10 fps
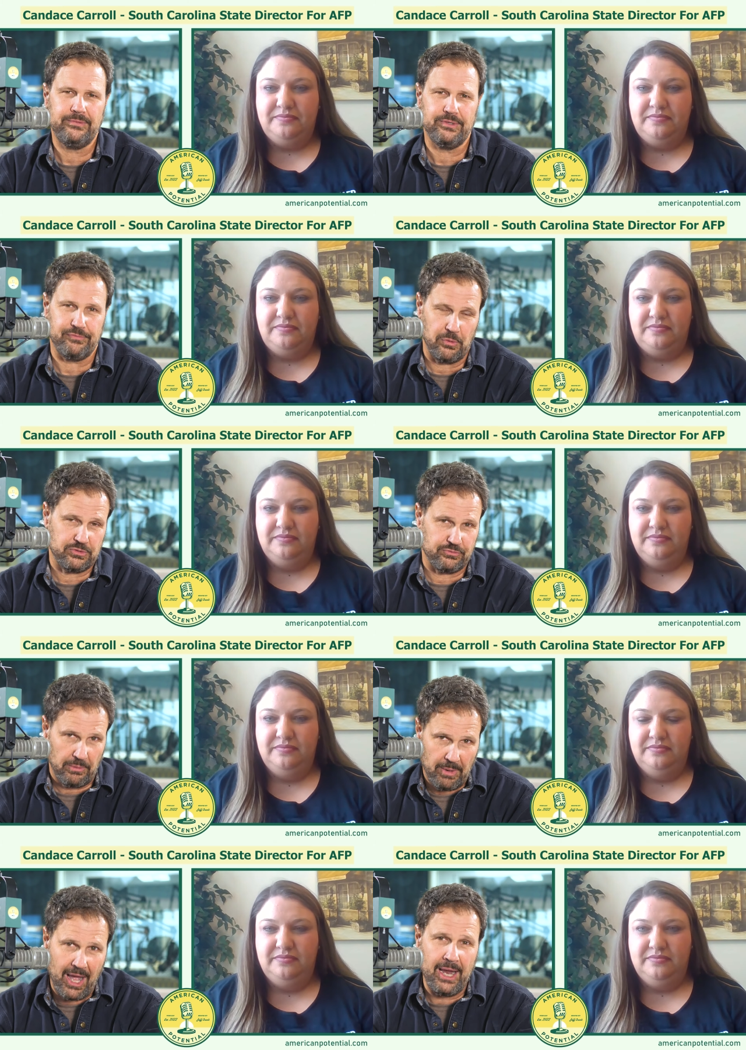Speaker 1: folks
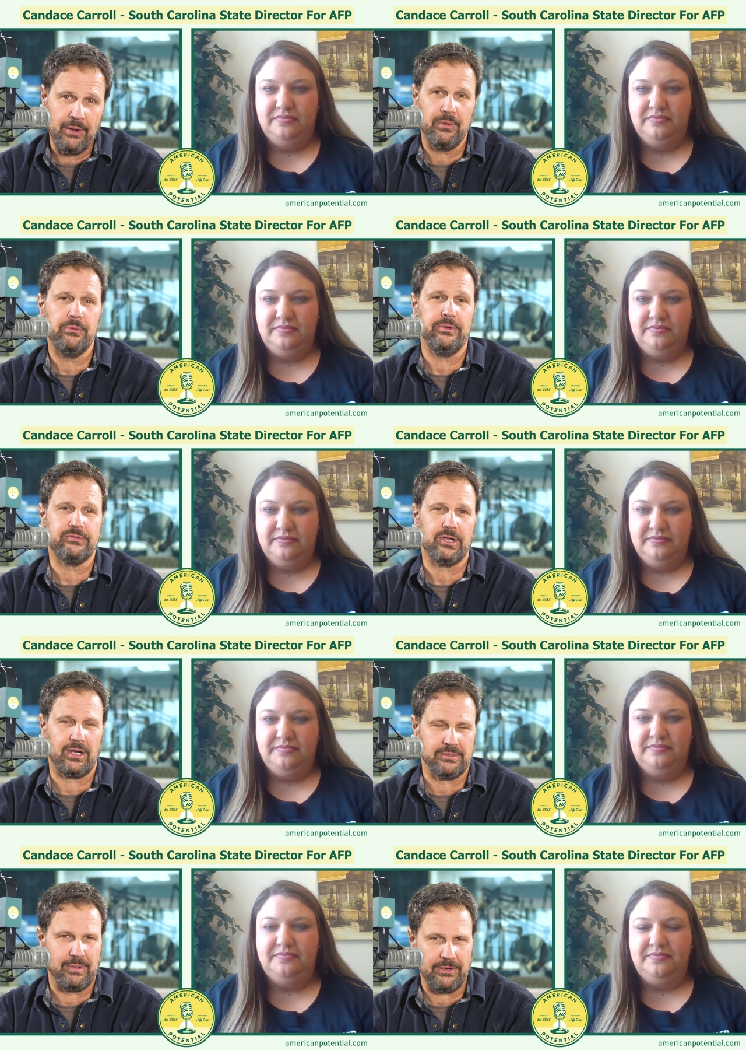from Iowa. We've
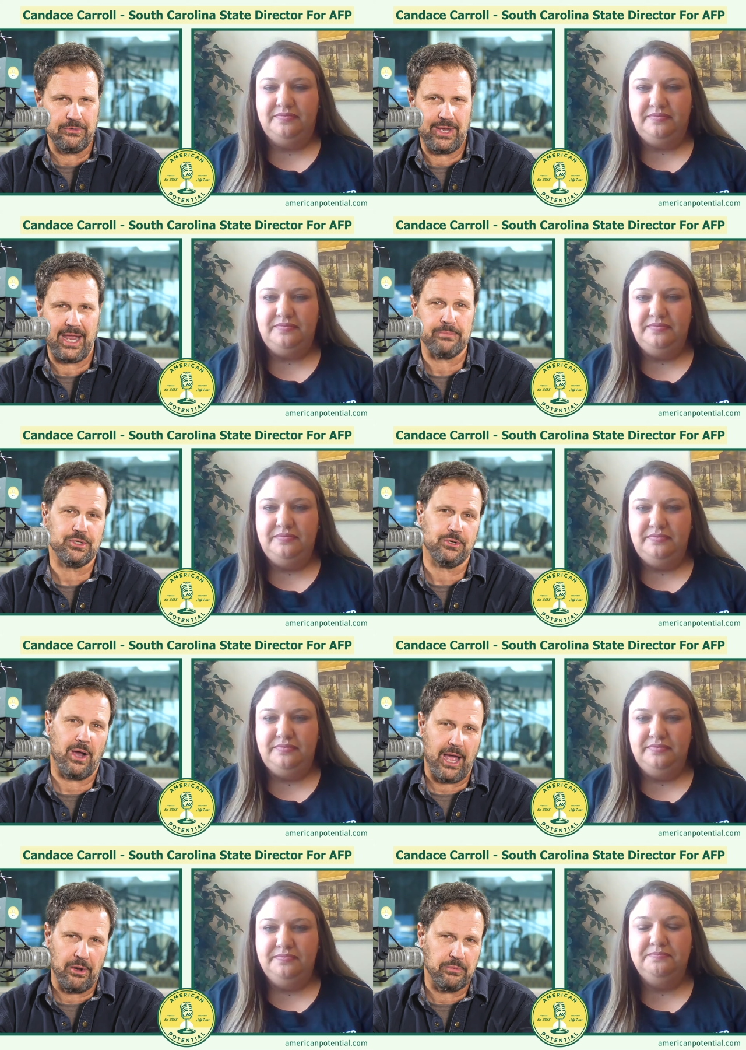talked about New Hampshire,
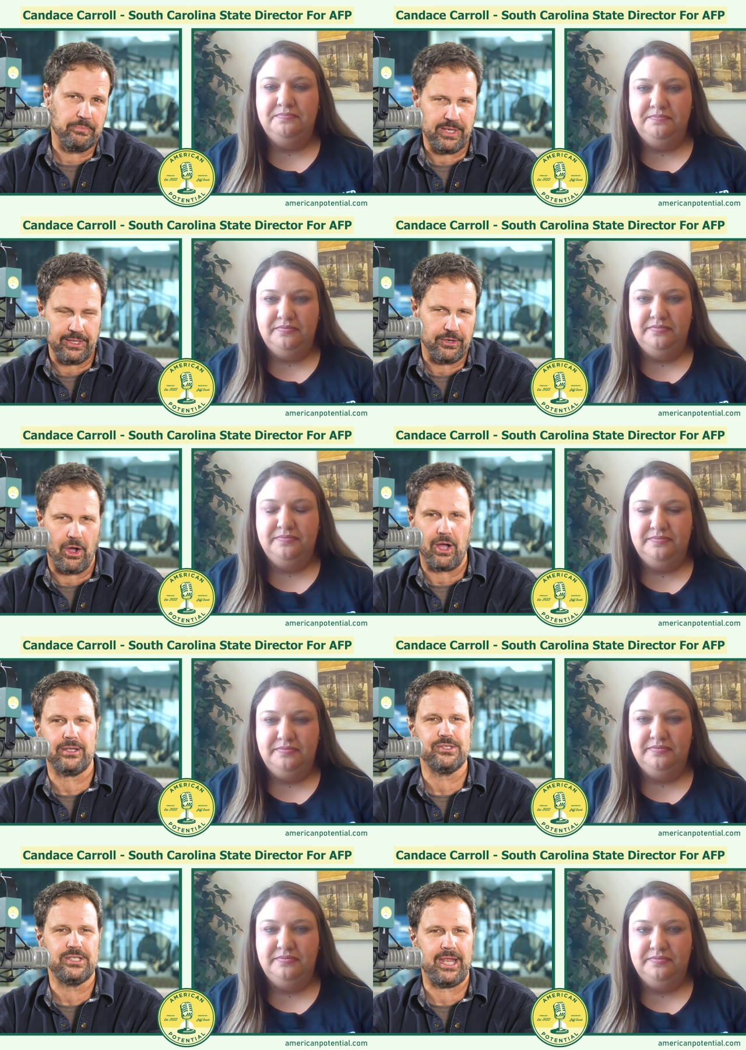Iowa being a
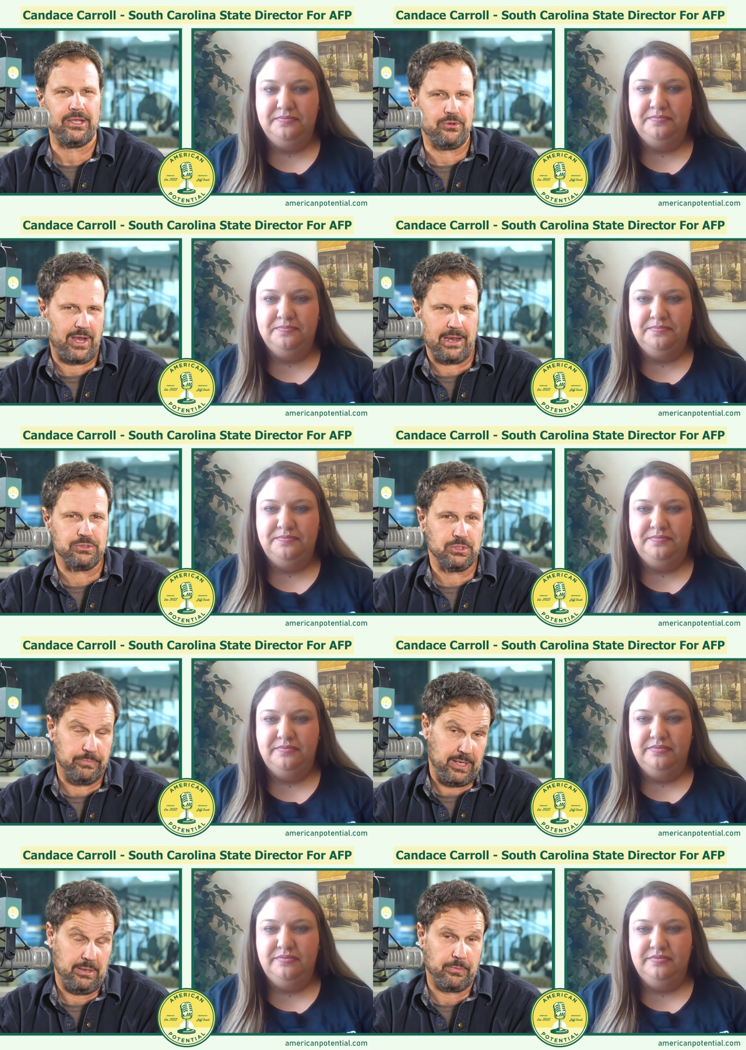caucus state, New Hampshire
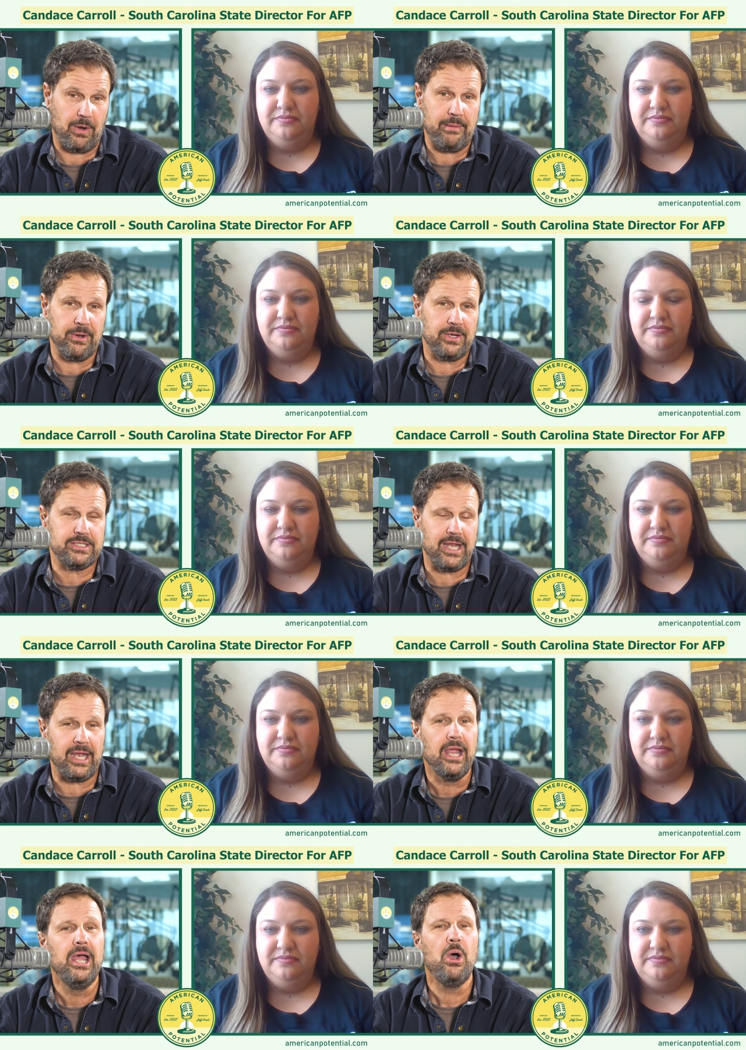being a primary state.